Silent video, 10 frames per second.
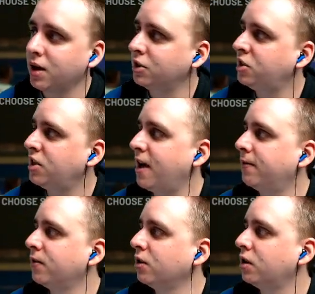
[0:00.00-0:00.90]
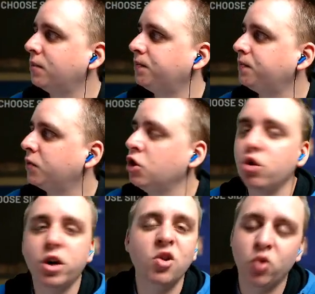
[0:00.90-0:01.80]
Stafford, you
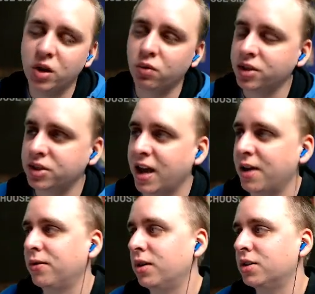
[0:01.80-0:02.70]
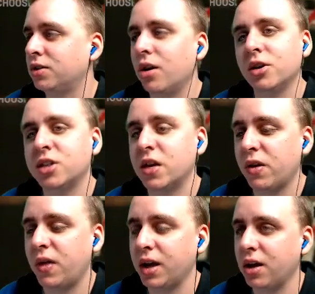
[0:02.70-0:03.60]
can win with Stafford as long as
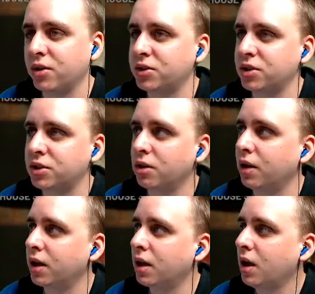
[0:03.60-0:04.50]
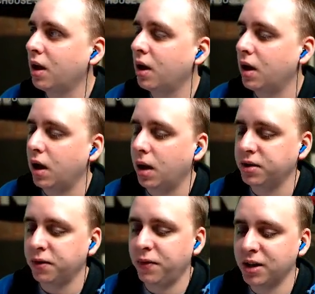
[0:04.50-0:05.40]
everything else is good.
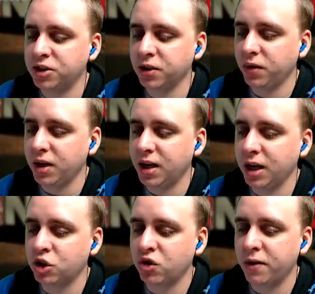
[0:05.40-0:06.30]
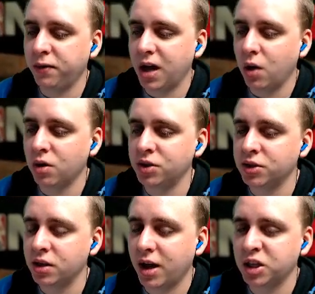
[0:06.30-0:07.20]
Defensively, getting Trey Flowers is
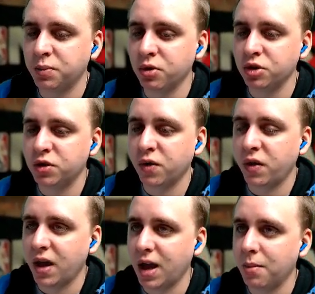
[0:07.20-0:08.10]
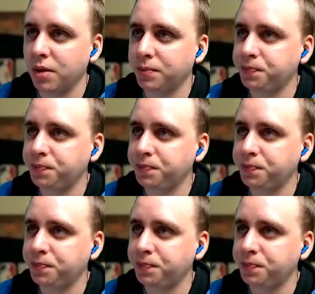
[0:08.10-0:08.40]
a nice boost for them.